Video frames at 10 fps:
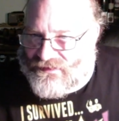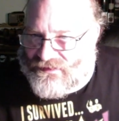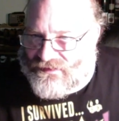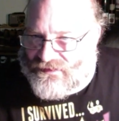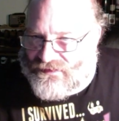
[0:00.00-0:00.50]
the
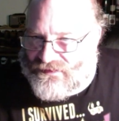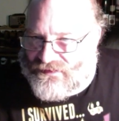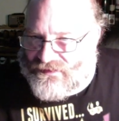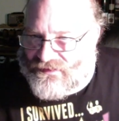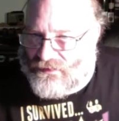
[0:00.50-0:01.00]

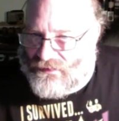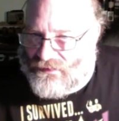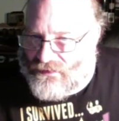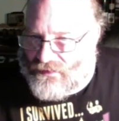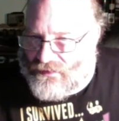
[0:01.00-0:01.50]
equal
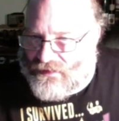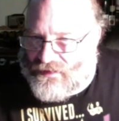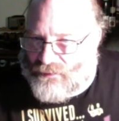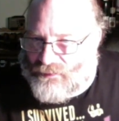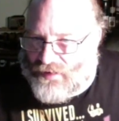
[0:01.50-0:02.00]

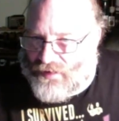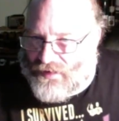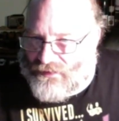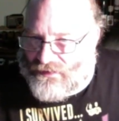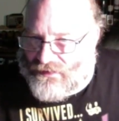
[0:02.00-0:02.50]
like a
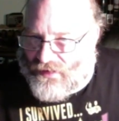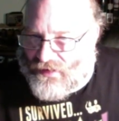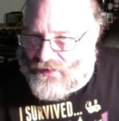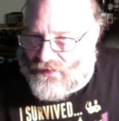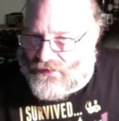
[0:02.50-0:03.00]
pirate.
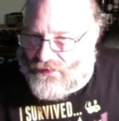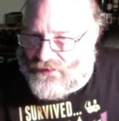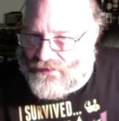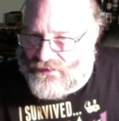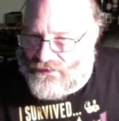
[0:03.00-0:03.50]
Arr.